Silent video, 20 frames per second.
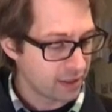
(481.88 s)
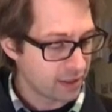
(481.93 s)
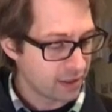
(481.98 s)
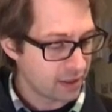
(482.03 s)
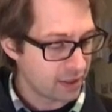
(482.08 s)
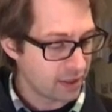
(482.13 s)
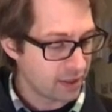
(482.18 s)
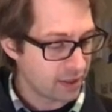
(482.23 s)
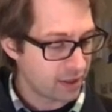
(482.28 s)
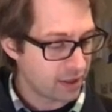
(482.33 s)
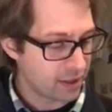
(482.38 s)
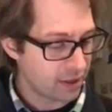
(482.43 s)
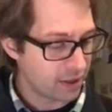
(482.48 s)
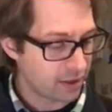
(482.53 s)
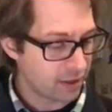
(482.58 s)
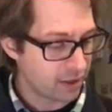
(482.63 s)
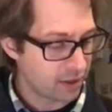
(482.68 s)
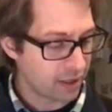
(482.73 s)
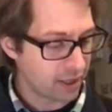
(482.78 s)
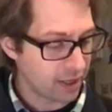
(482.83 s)

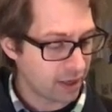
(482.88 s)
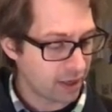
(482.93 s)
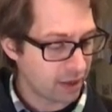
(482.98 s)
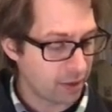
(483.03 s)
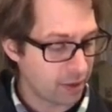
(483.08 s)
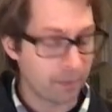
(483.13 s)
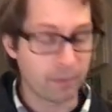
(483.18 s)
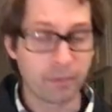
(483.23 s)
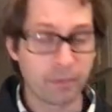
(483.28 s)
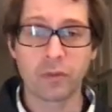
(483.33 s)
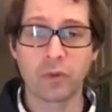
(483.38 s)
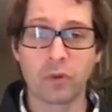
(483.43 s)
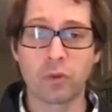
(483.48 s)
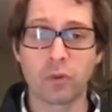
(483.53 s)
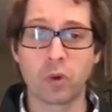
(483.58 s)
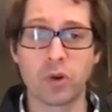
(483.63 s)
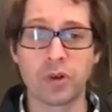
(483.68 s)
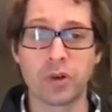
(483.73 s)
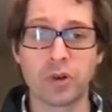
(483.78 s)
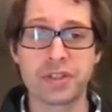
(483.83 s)
their
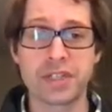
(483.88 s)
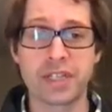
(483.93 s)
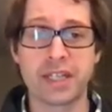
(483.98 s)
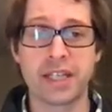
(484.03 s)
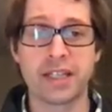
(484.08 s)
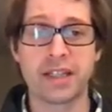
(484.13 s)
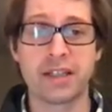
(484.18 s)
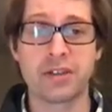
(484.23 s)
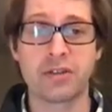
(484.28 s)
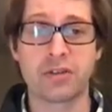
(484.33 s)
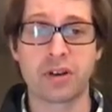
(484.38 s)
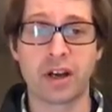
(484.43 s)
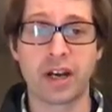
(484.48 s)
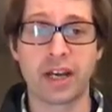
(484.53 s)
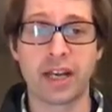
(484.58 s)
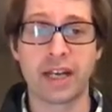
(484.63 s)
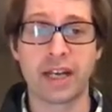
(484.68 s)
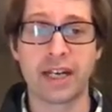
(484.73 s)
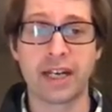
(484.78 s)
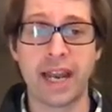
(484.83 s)
roles in the
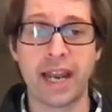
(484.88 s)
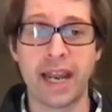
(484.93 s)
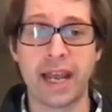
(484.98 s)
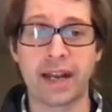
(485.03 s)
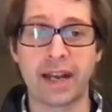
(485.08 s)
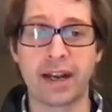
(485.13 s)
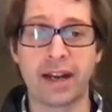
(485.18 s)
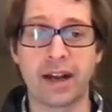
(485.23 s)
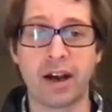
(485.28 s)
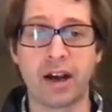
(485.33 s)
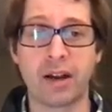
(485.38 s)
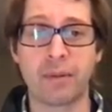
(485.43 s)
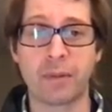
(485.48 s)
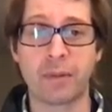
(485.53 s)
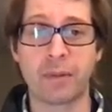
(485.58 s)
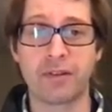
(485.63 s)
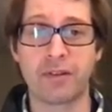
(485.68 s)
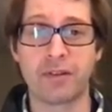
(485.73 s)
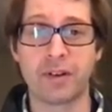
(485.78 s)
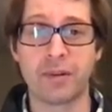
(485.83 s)
drawing and on
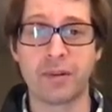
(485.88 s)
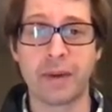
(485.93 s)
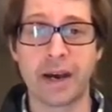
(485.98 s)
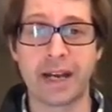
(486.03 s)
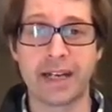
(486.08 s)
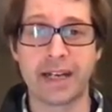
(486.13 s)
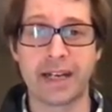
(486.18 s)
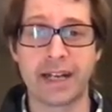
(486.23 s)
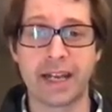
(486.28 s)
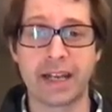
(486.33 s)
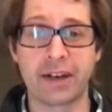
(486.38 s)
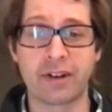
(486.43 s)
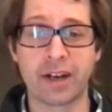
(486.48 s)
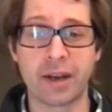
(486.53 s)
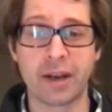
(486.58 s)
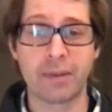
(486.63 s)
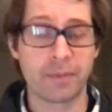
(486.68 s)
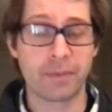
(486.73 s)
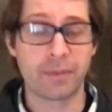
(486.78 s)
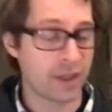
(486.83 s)
my free body
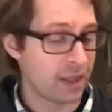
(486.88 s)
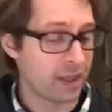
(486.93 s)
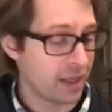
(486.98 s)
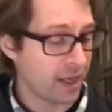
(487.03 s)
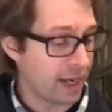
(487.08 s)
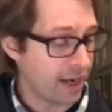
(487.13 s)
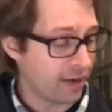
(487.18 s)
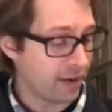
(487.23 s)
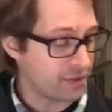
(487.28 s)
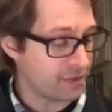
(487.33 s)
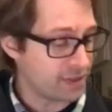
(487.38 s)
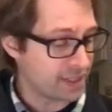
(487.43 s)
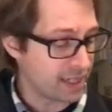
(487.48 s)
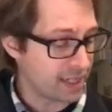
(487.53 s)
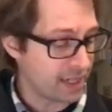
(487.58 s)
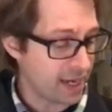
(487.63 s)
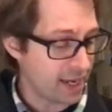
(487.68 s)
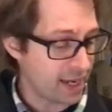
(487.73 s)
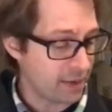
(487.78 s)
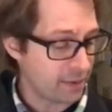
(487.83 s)
diagram, I was
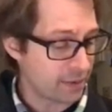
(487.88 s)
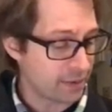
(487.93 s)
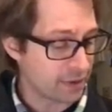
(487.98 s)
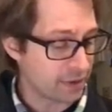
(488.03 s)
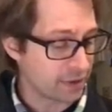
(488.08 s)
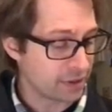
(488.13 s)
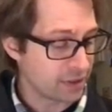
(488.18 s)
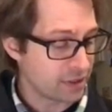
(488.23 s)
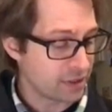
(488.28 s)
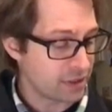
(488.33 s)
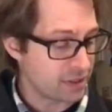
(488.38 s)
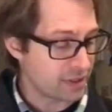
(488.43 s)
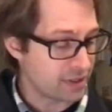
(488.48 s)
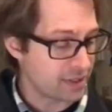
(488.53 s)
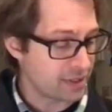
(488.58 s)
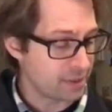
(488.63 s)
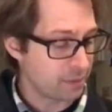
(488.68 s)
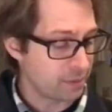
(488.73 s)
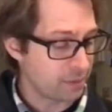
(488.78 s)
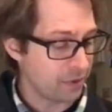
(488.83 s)
then able to
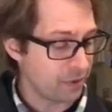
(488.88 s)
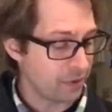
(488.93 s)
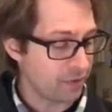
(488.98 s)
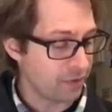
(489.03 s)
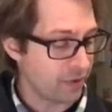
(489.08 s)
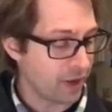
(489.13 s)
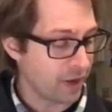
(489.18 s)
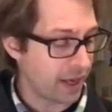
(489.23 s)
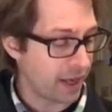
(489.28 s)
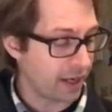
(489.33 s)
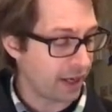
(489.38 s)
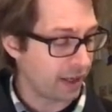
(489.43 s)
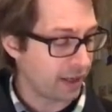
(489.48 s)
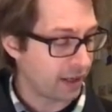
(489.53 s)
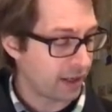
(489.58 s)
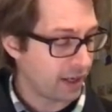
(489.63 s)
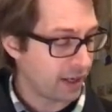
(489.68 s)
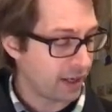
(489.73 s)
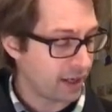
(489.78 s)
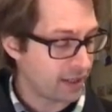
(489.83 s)
simplify
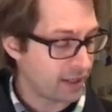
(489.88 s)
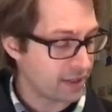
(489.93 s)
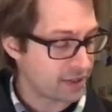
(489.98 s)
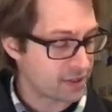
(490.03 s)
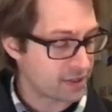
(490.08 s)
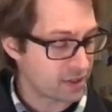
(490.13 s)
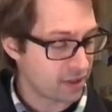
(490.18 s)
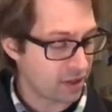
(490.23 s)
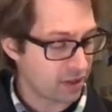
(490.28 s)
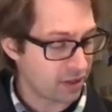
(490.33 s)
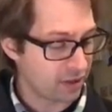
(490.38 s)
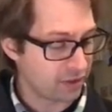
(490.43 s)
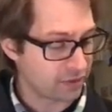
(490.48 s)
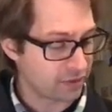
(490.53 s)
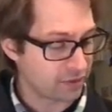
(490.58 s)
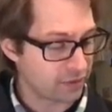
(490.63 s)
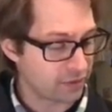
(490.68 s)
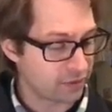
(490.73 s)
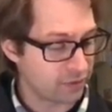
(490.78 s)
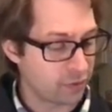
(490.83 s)
and solve
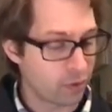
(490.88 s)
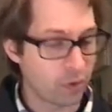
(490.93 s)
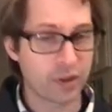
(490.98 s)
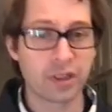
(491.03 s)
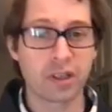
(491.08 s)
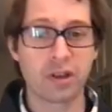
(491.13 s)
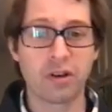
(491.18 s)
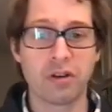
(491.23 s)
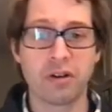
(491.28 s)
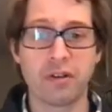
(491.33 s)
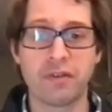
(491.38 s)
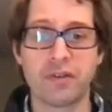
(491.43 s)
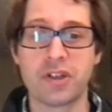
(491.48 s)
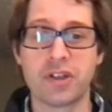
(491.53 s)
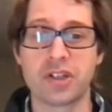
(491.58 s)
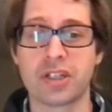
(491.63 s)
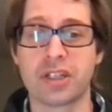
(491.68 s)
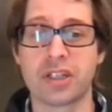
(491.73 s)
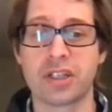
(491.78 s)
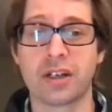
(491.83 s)
for the
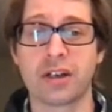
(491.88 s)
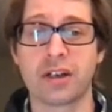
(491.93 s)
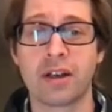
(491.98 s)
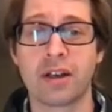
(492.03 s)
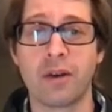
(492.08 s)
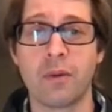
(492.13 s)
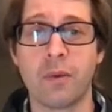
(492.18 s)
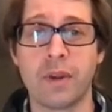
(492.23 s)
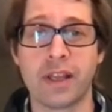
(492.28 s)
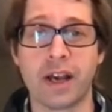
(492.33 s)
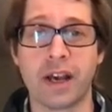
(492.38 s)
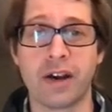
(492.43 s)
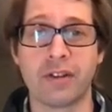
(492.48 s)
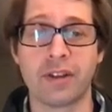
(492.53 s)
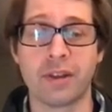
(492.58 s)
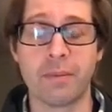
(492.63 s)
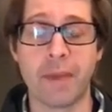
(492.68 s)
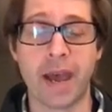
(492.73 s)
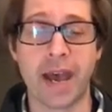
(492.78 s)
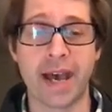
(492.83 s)
coefficient without
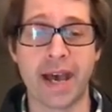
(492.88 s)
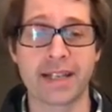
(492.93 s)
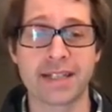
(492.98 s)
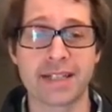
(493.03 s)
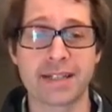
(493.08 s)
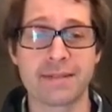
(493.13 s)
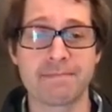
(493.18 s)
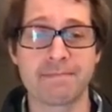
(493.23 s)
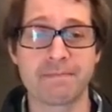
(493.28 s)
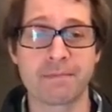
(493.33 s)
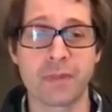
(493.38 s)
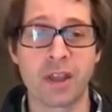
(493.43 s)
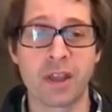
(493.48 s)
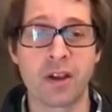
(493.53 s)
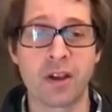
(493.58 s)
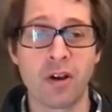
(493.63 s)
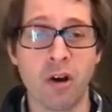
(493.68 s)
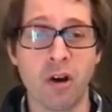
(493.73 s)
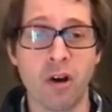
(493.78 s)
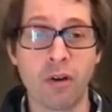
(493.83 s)
the mass.
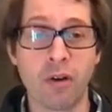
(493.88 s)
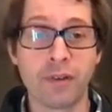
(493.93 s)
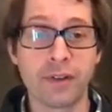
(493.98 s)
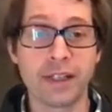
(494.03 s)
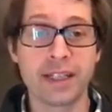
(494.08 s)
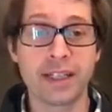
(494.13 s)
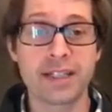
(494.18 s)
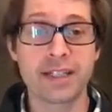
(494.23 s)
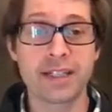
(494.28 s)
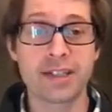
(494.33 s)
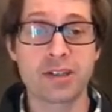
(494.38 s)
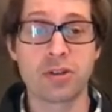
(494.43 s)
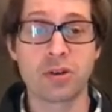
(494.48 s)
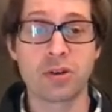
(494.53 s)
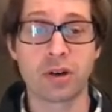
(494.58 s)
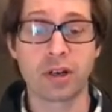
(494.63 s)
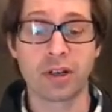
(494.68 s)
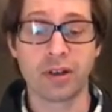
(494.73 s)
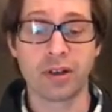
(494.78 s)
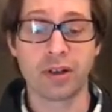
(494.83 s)
Hopefully this
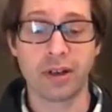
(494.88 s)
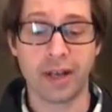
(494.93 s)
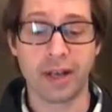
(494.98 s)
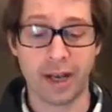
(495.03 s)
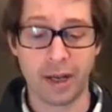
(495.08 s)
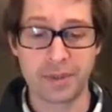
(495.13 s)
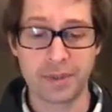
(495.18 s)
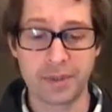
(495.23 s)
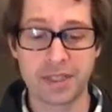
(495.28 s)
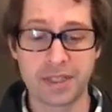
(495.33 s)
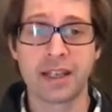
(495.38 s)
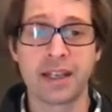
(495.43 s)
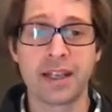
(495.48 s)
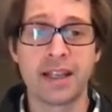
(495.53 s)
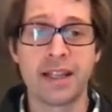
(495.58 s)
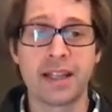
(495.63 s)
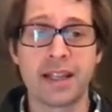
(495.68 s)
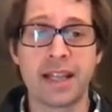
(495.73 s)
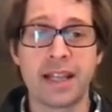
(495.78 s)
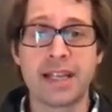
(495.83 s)
tutorial helps.
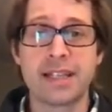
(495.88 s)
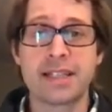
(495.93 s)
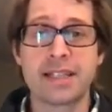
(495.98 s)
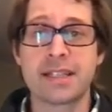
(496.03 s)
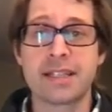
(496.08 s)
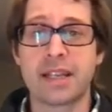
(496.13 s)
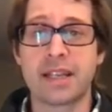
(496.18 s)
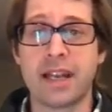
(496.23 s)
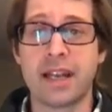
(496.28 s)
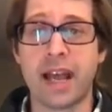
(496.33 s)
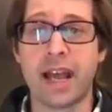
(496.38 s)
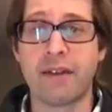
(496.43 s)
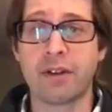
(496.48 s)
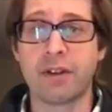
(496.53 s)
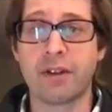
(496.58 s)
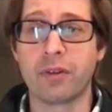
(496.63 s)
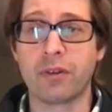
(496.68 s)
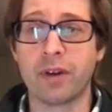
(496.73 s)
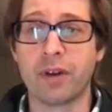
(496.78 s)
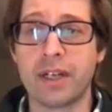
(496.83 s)
Thanks and have a
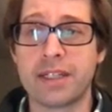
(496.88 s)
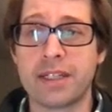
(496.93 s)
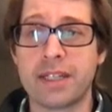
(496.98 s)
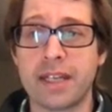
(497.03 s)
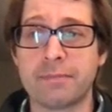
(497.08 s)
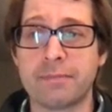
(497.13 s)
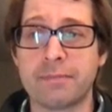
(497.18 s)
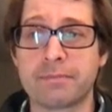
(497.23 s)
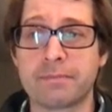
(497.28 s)
great day.